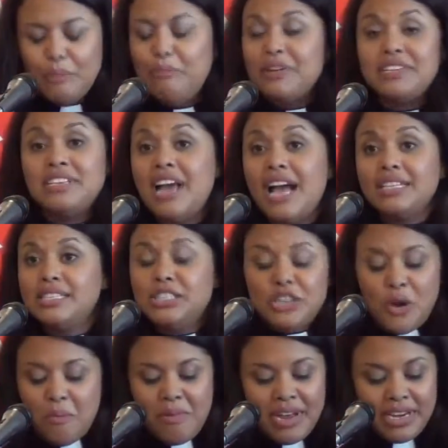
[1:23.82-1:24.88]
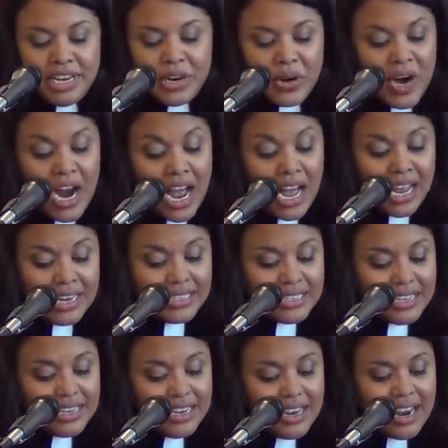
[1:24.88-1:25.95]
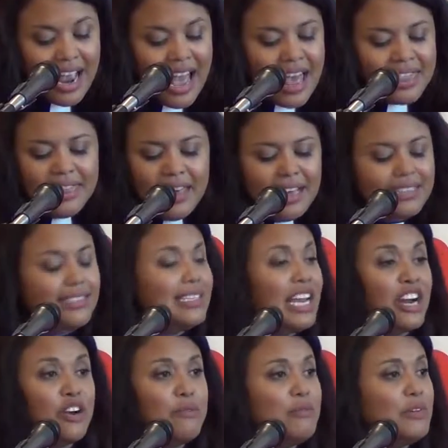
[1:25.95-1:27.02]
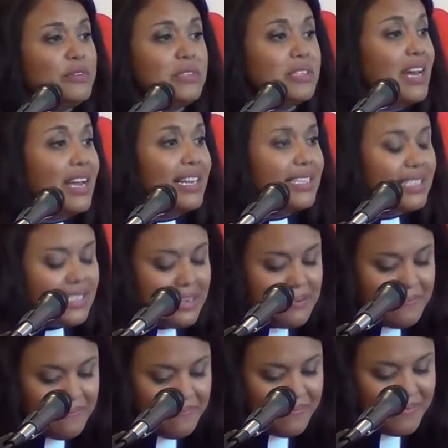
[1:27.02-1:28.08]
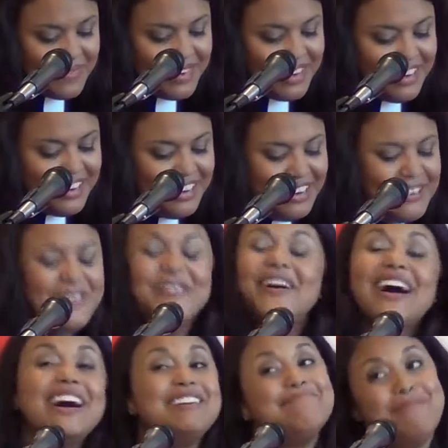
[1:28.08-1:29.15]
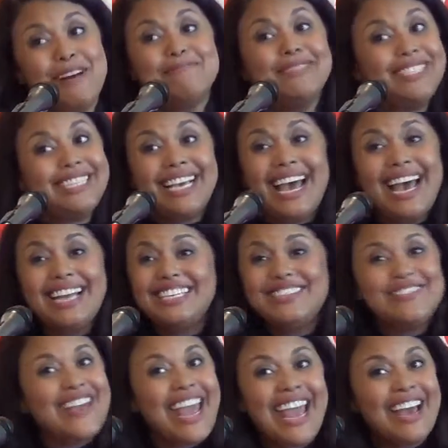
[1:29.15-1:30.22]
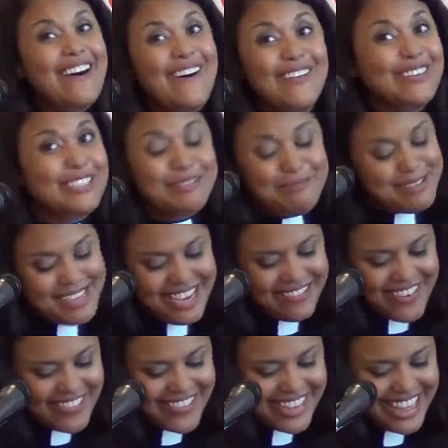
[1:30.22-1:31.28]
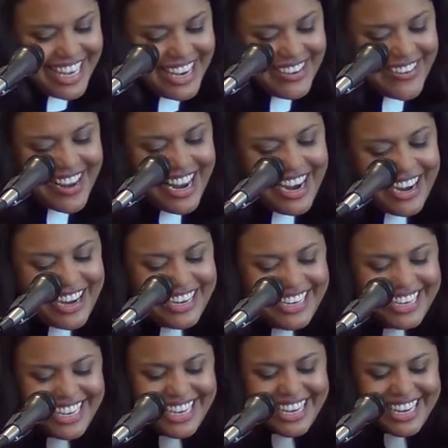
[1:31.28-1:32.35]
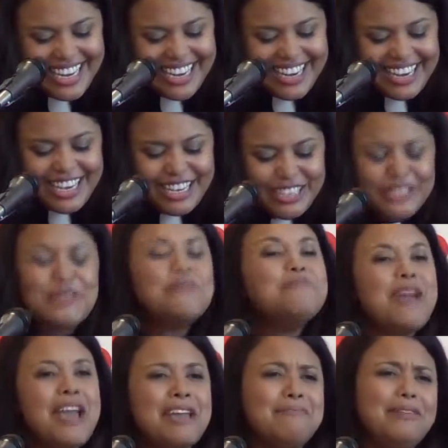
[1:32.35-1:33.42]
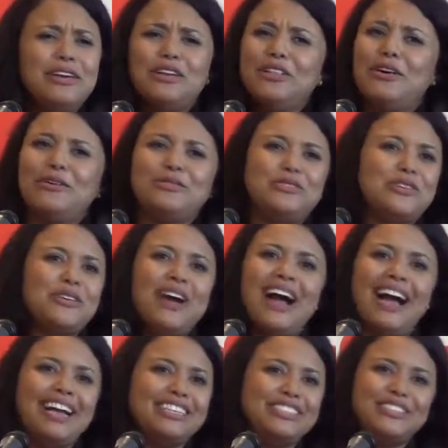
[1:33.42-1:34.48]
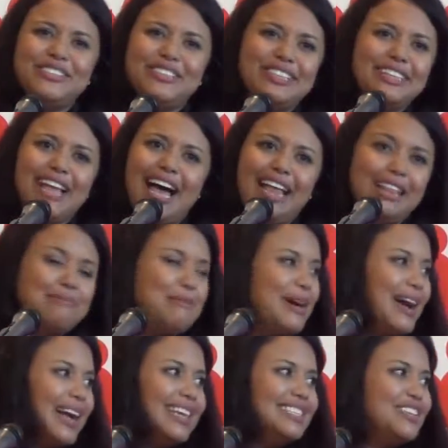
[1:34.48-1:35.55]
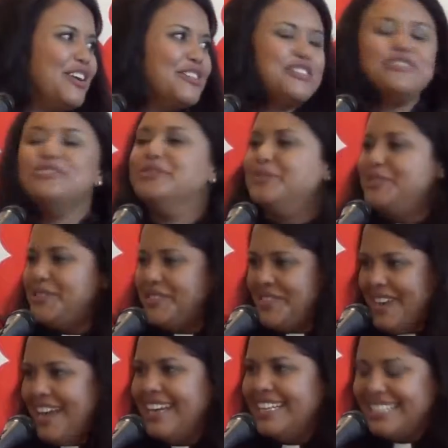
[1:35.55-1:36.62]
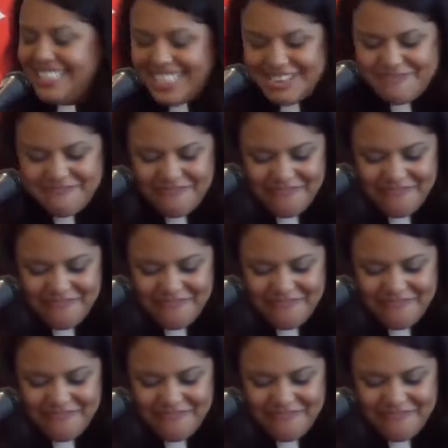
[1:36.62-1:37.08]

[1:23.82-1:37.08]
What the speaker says: but not so many cried at that terrible sight. Well, Mama said you can't always believe everything you hear, so baby, close your eyes to the lullabies on the news tonight.